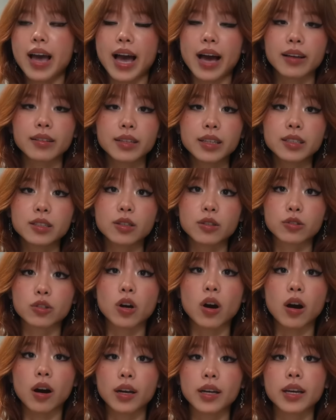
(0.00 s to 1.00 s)
at least they're
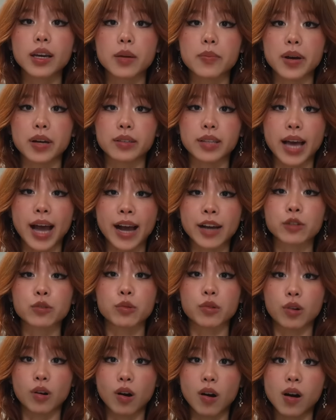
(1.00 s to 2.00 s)
talking about the
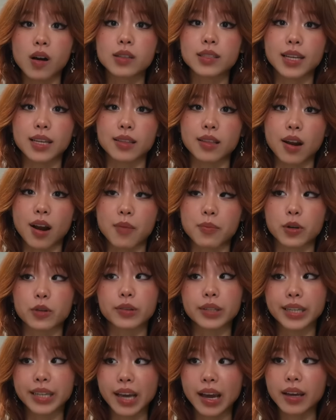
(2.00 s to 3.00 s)
actual content that I'm
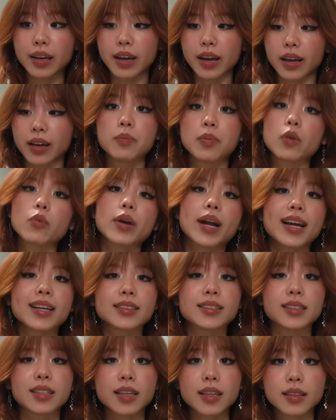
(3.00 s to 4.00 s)
creating. But when I
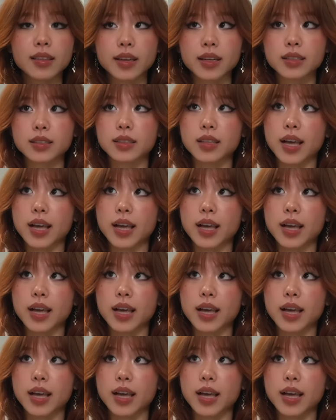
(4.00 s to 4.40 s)
see things